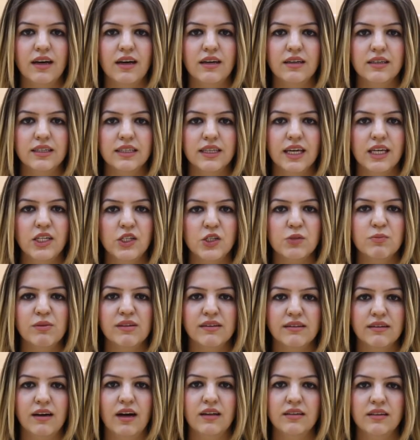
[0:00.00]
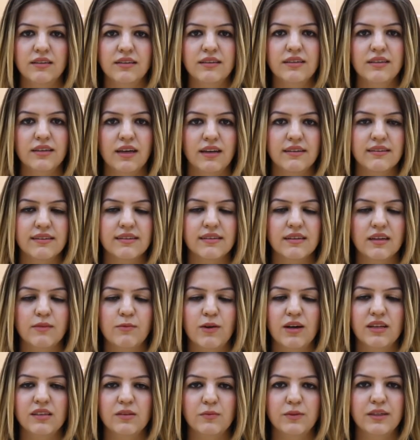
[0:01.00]
I also really enjoy
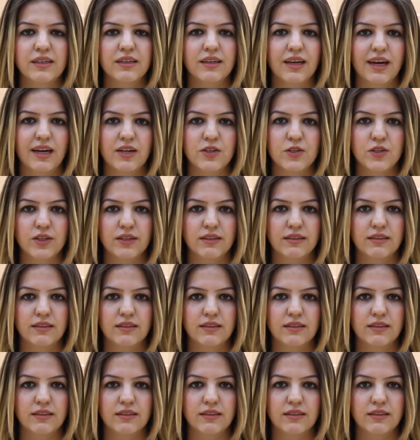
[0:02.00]
playing sports and